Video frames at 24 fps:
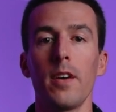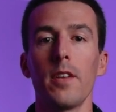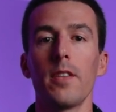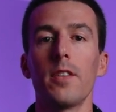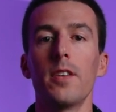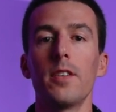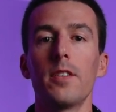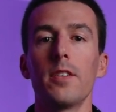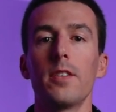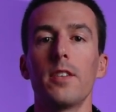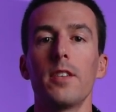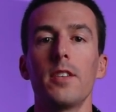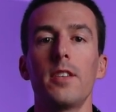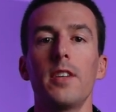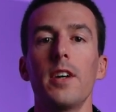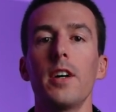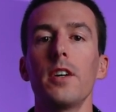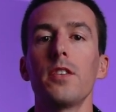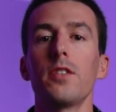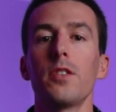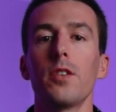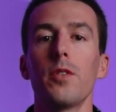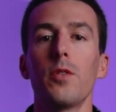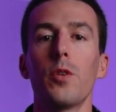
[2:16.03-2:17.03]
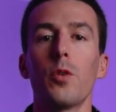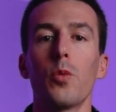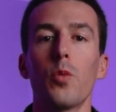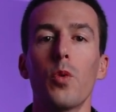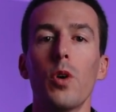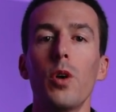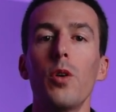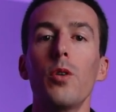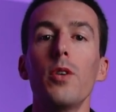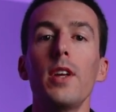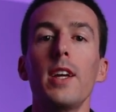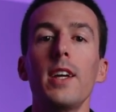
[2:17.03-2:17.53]
This is a test of the
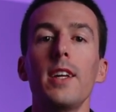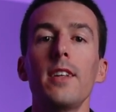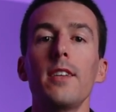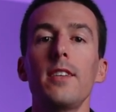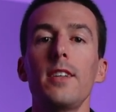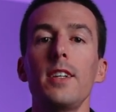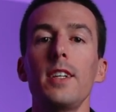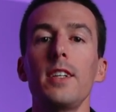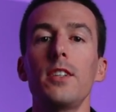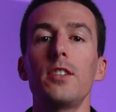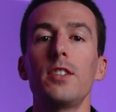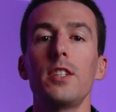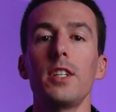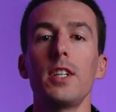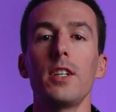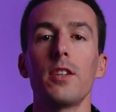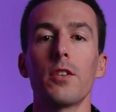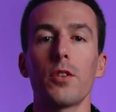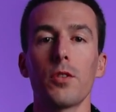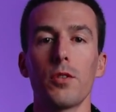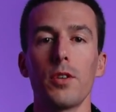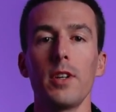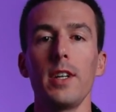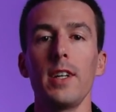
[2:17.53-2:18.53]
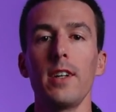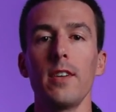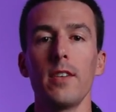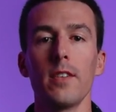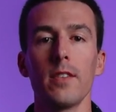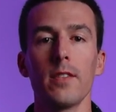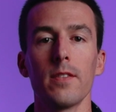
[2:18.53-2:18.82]
Rode NTG3.